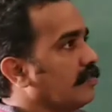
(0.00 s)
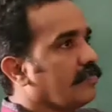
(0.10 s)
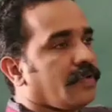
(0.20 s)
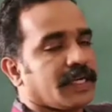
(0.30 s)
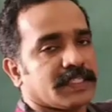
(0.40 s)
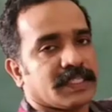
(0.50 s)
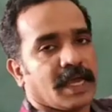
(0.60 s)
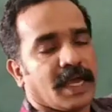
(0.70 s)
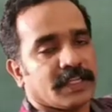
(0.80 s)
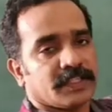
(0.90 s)
What is the
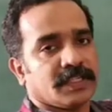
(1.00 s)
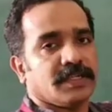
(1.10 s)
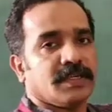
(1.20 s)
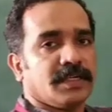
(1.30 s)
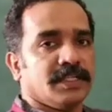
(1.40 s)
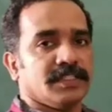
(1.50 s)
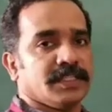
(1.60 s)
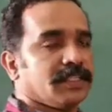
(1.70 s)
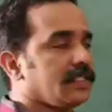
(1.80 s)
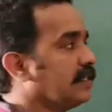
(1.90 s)
last
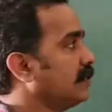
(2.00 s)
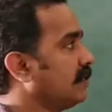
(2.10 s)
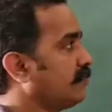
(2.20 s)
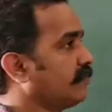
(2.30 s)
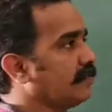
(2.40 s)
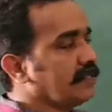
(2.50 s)
digit? If